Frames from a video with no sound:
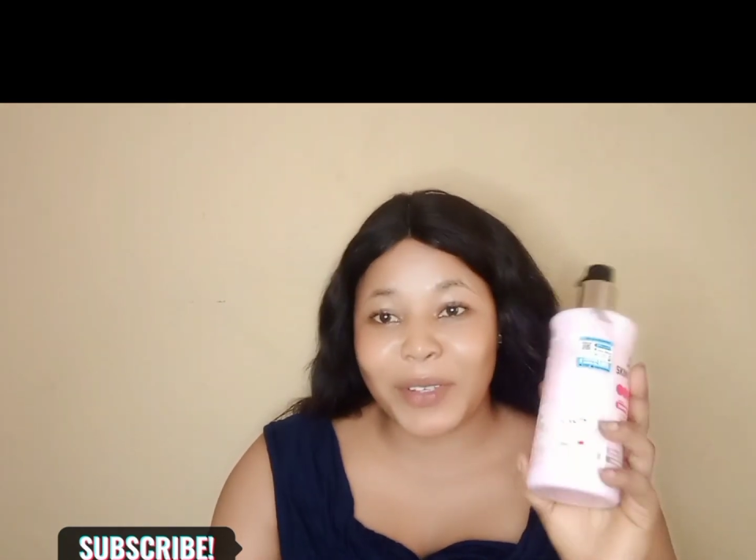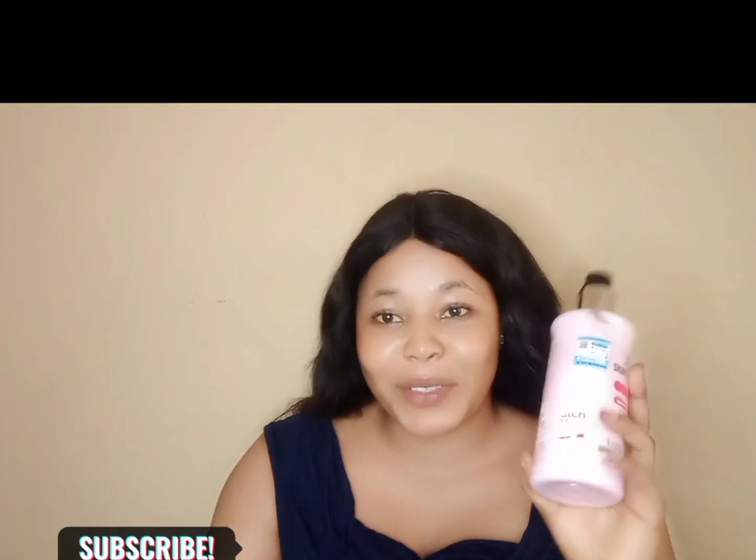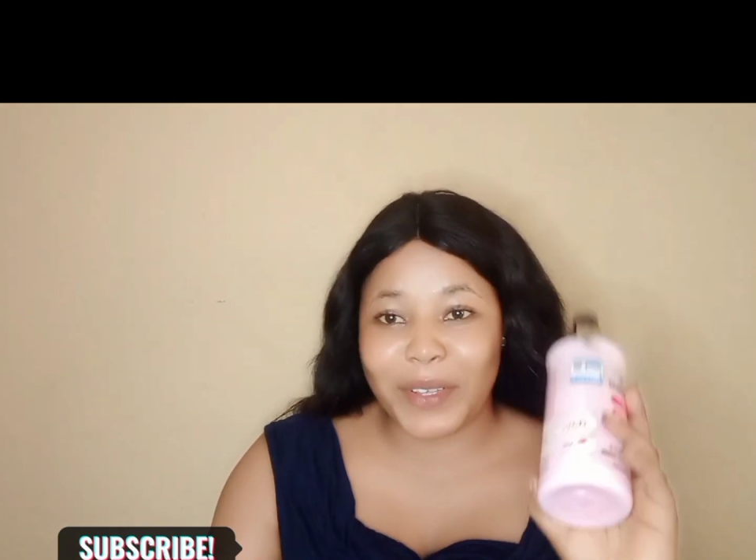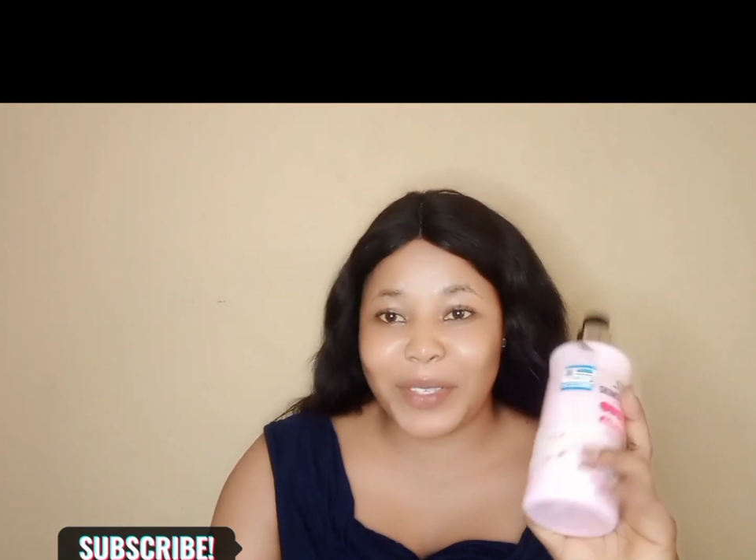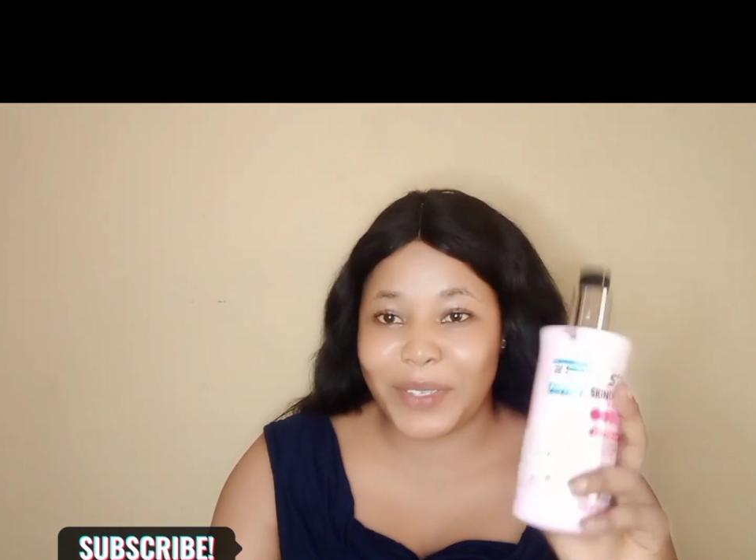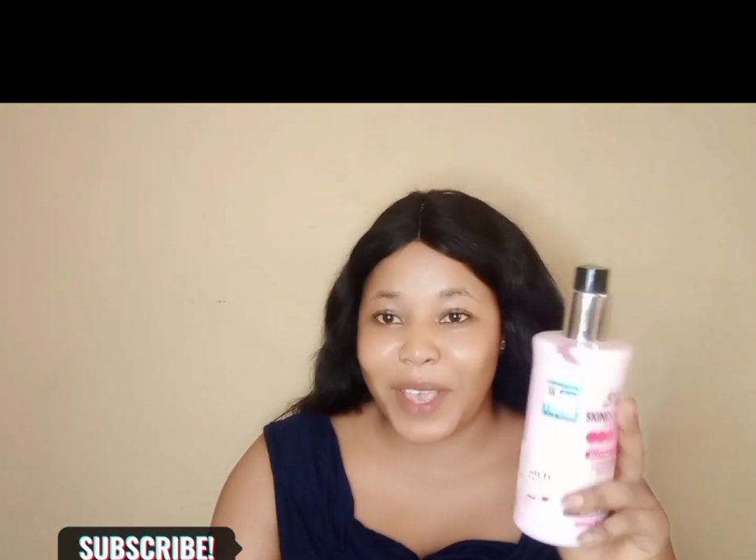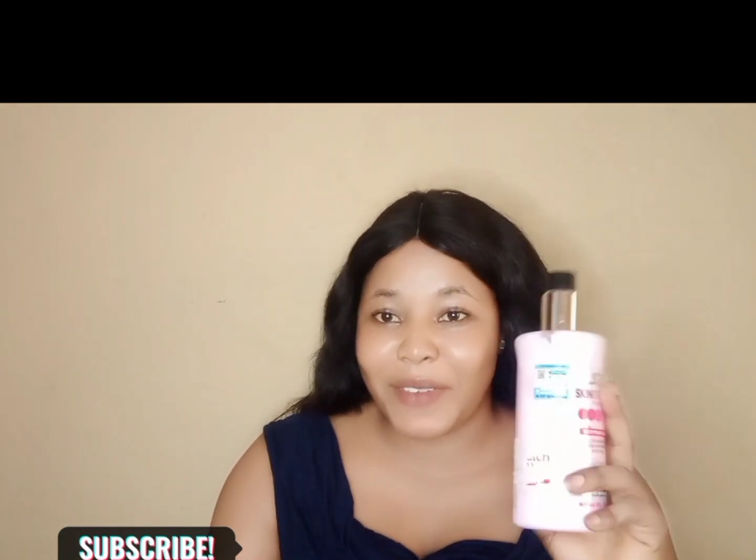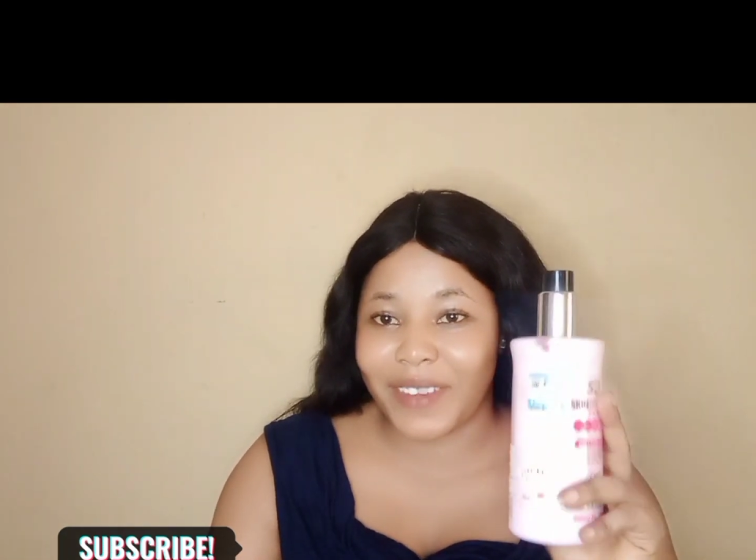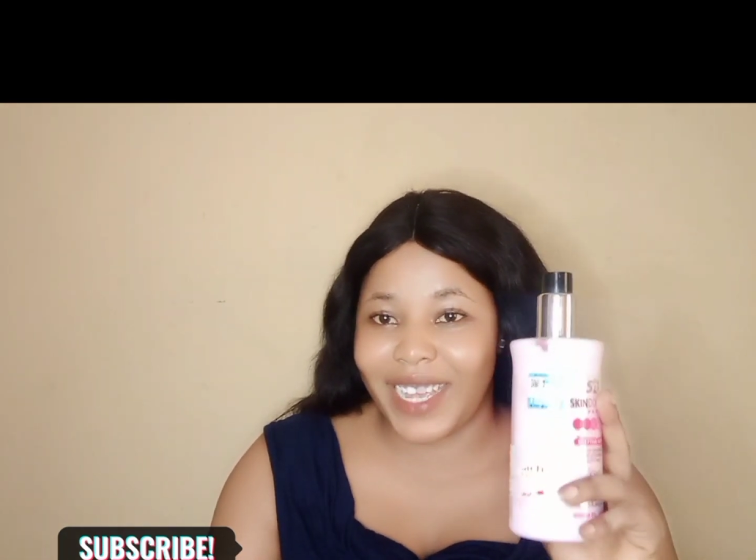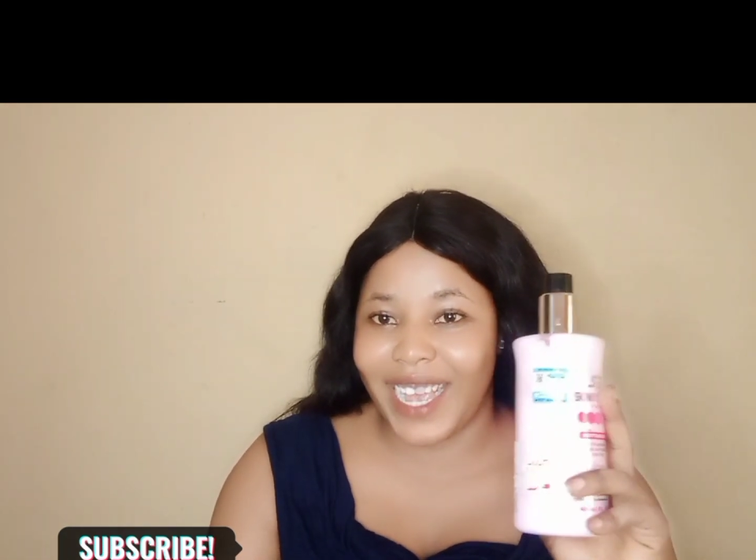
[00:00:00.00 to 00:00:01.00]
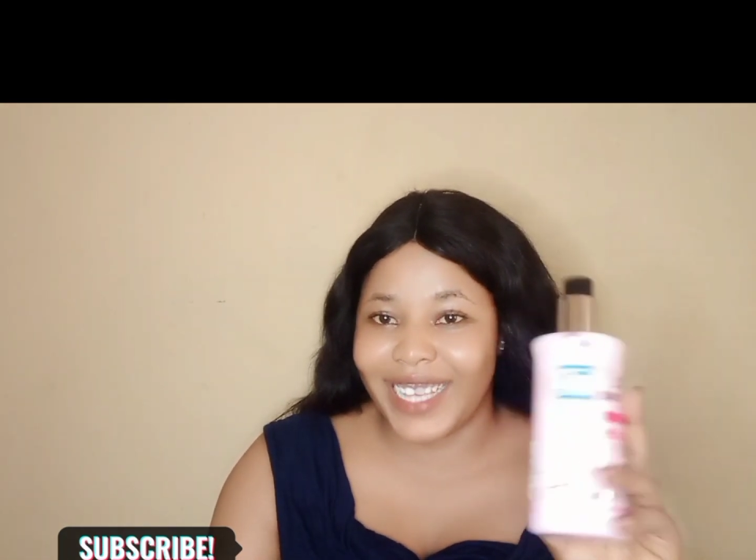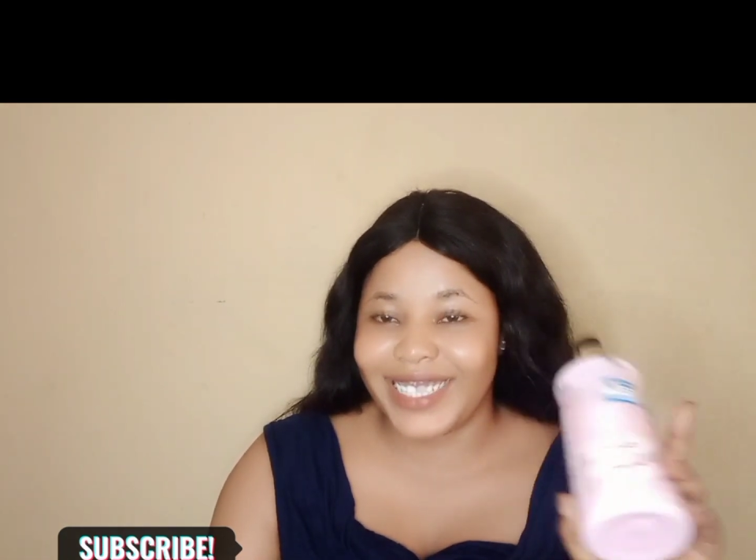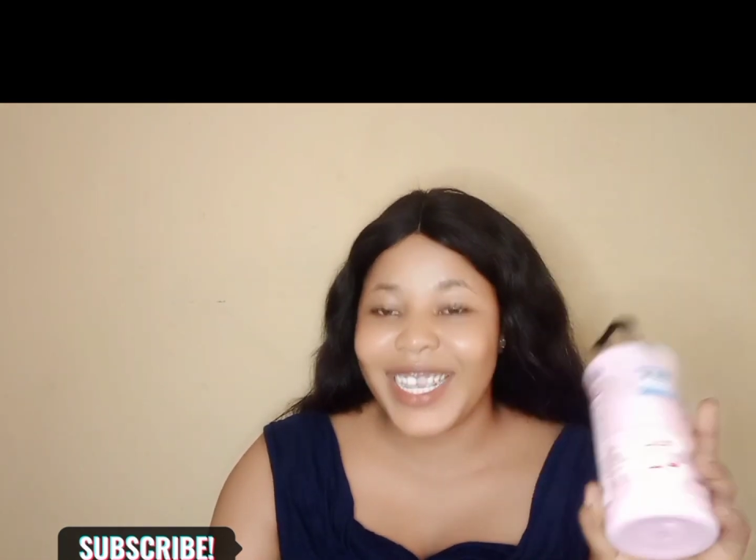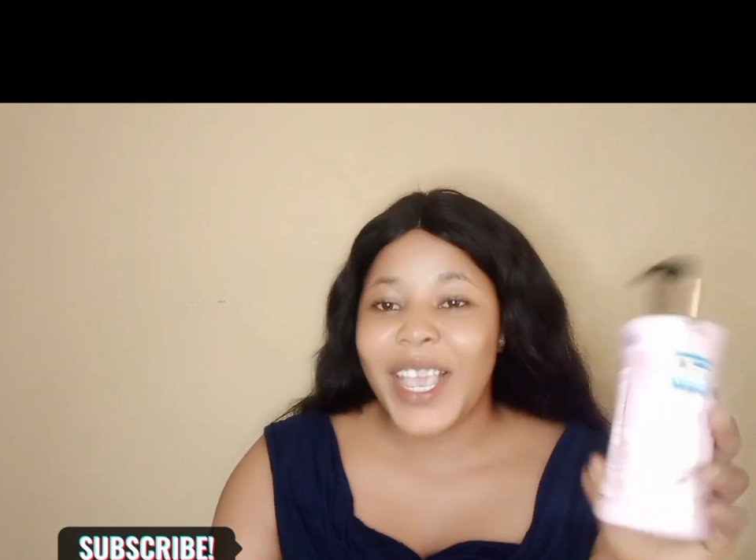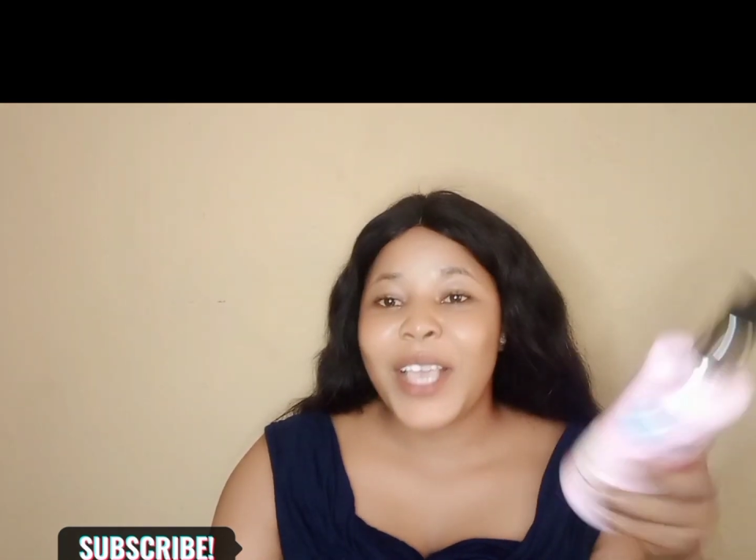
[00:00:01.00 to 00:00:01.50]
I'll turn to have caste.